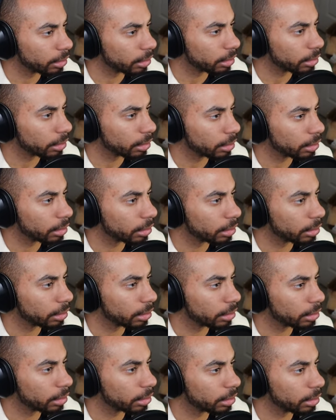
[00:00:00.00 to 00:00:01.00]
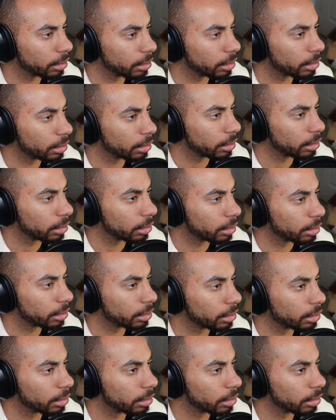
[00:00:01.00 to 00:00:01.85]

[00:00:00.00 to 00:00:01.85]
Nobody speaks.